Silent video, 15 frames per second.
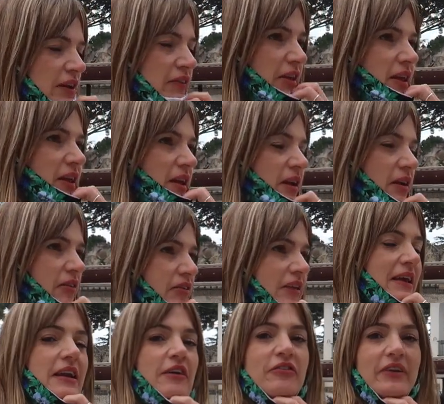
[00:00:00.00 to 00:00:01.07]
the uh,
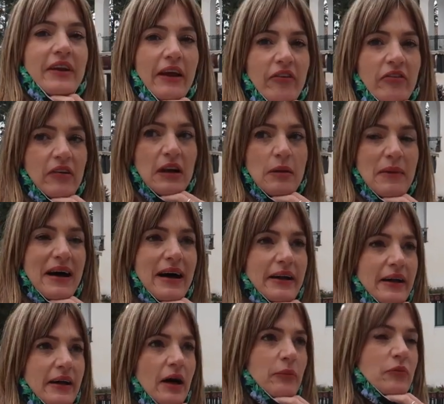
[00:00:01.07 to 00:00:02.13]
ski lift to
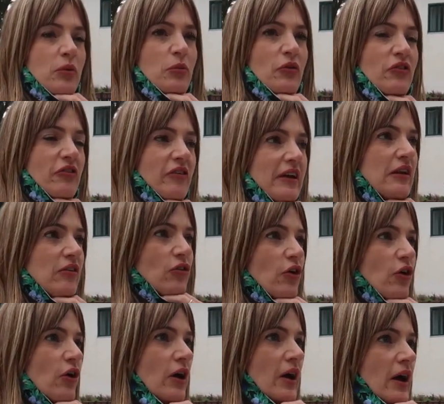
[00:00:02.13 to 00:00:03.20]
Castellammare up to Monte
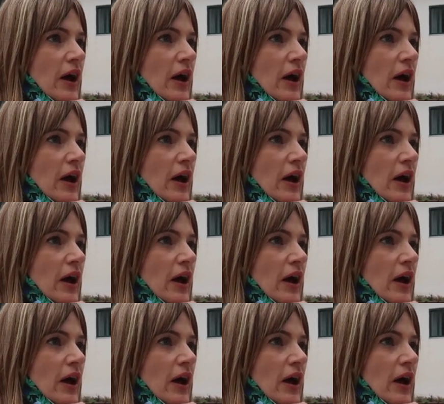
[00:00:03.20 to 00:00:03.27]
Faito